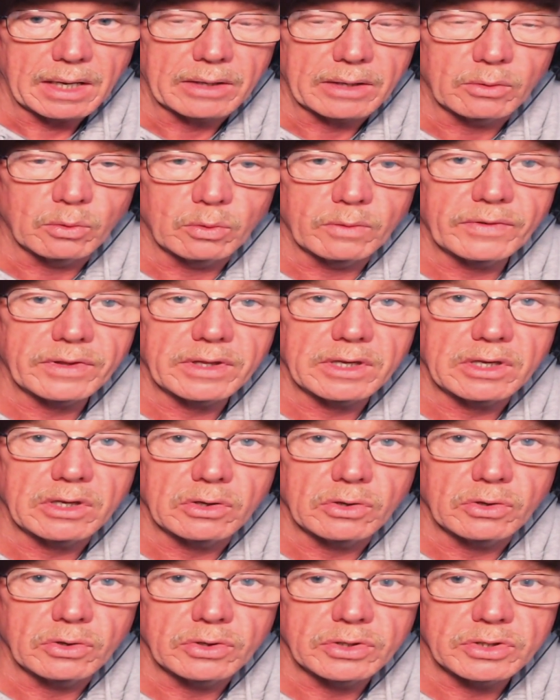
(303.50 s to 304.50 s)
And over the
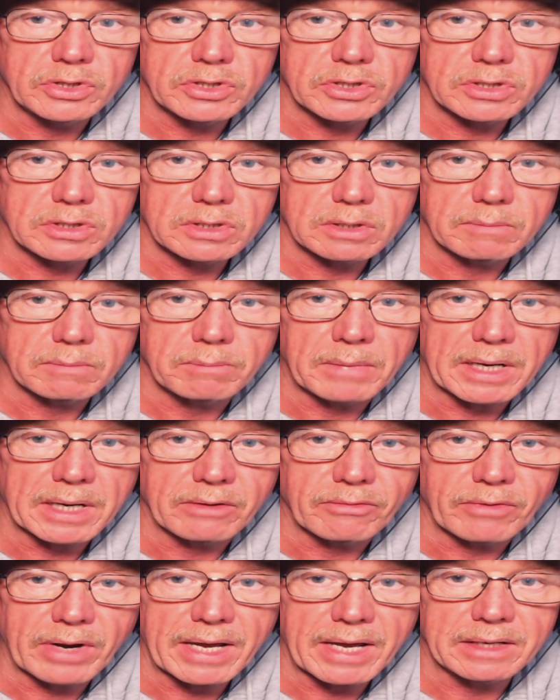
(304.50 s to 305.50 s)
years,
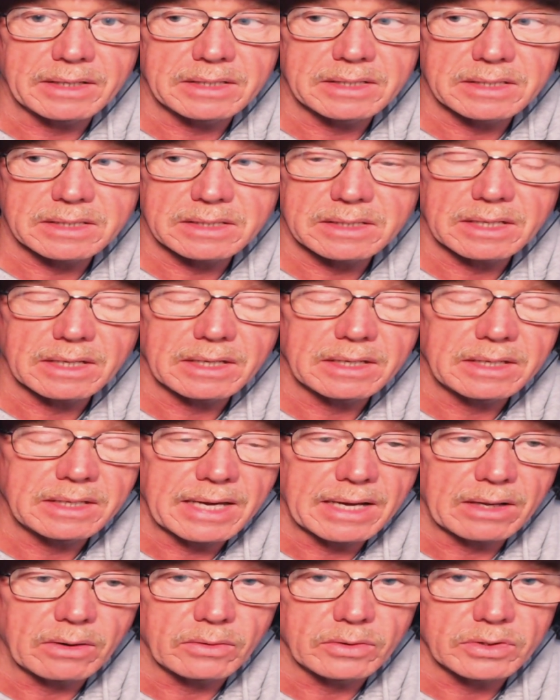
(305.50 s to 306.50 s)
my reds,
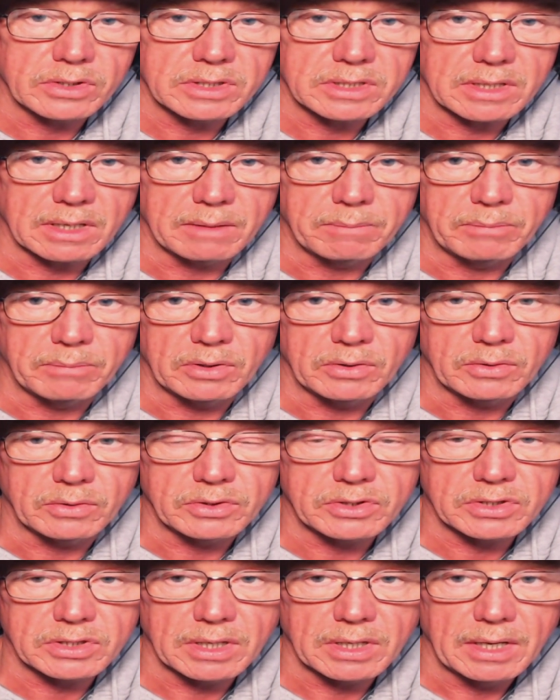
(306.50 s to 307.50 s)
yellows, and
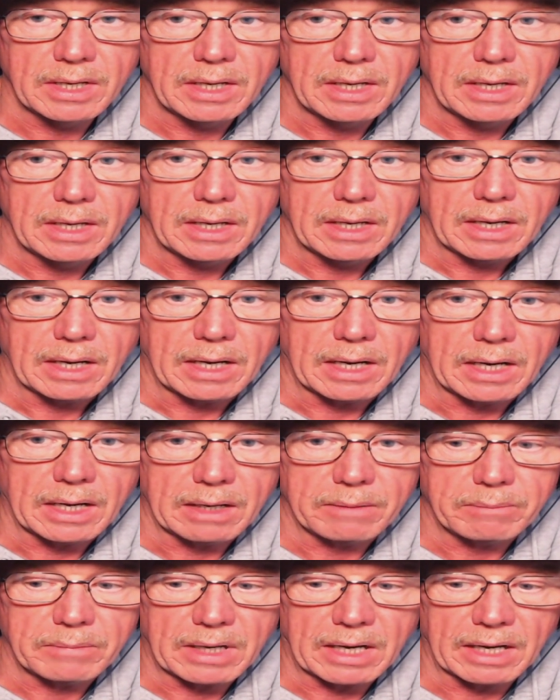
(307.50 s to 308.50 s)
blues,
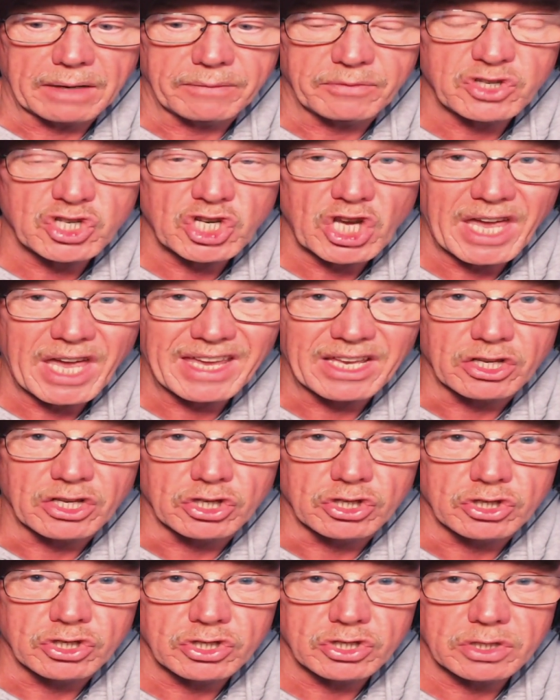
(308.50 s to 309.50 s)
um, I've
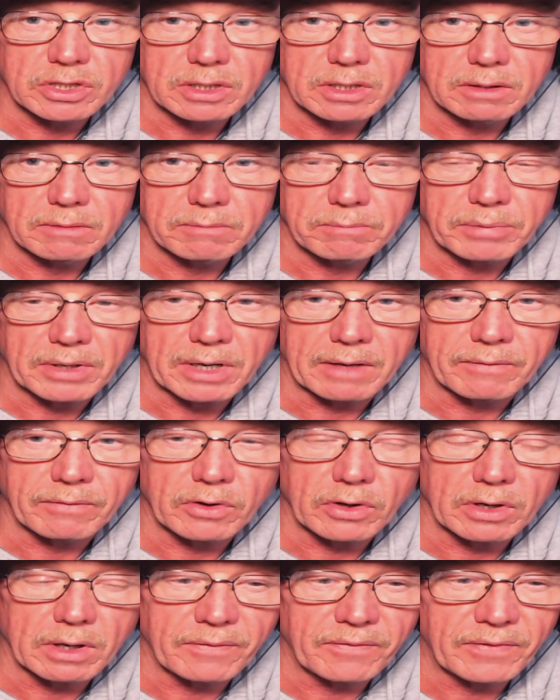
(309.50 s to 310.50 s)
changed, but I've
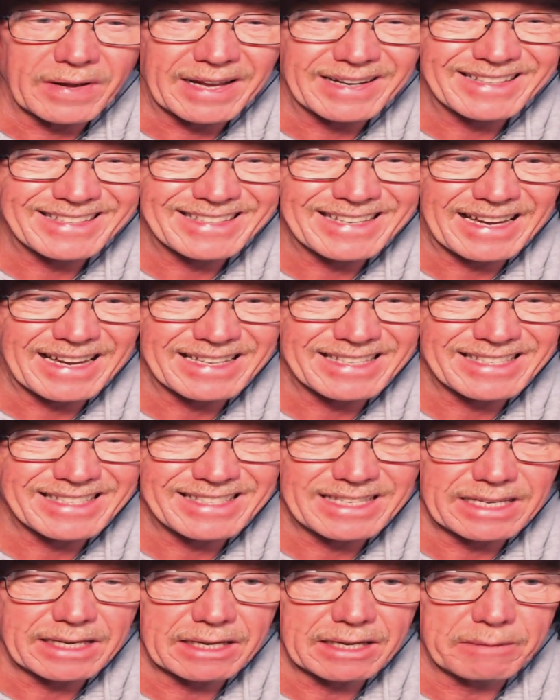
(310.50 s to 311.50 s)
got a
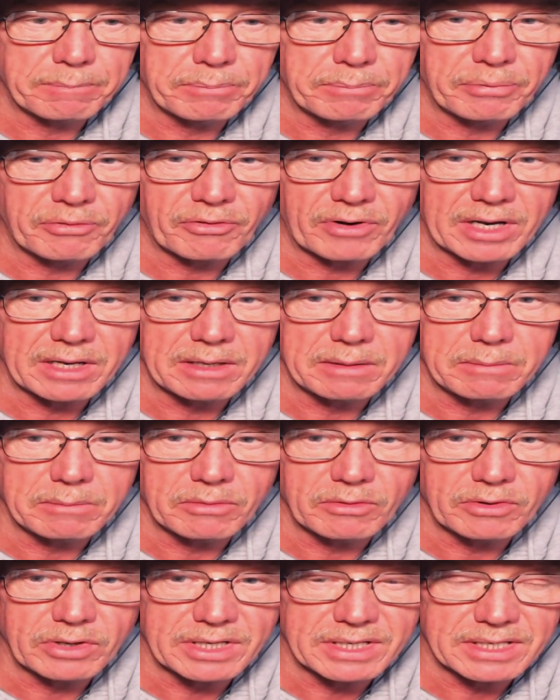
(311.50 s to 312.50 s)
fantastic
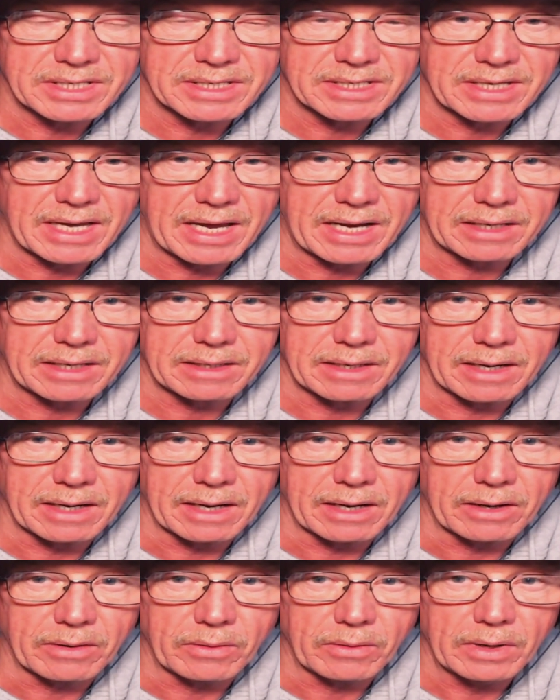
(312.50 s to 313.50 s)
primary set
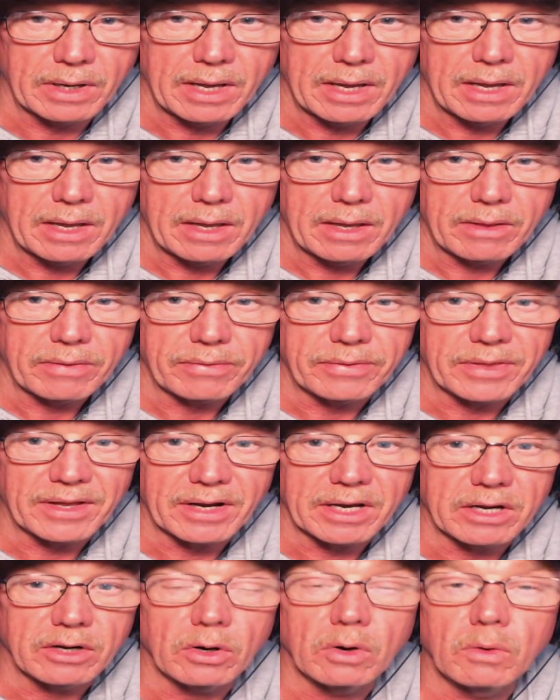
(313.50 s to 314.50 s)
now that
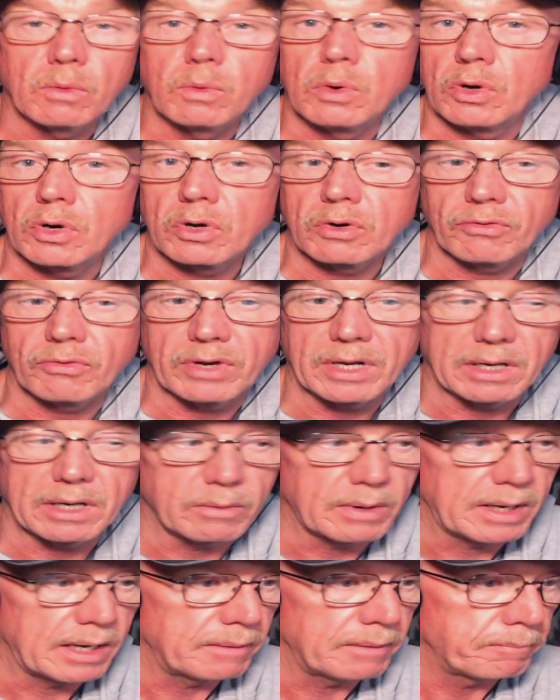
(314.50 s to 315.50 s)
I know work really
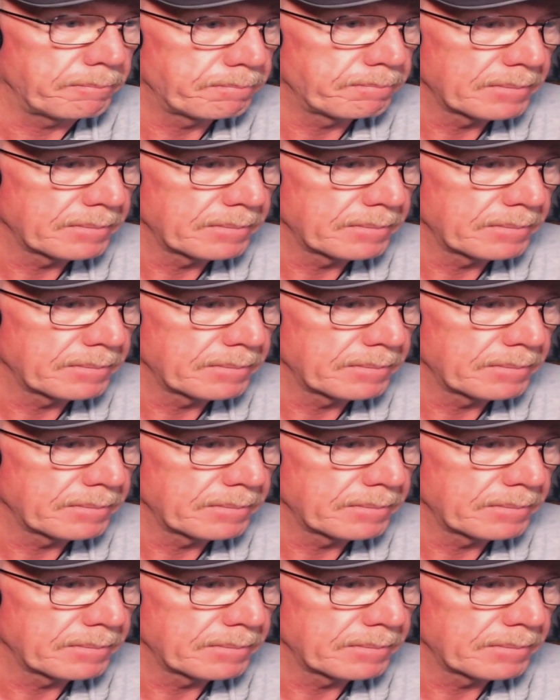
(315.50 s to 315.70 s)
well.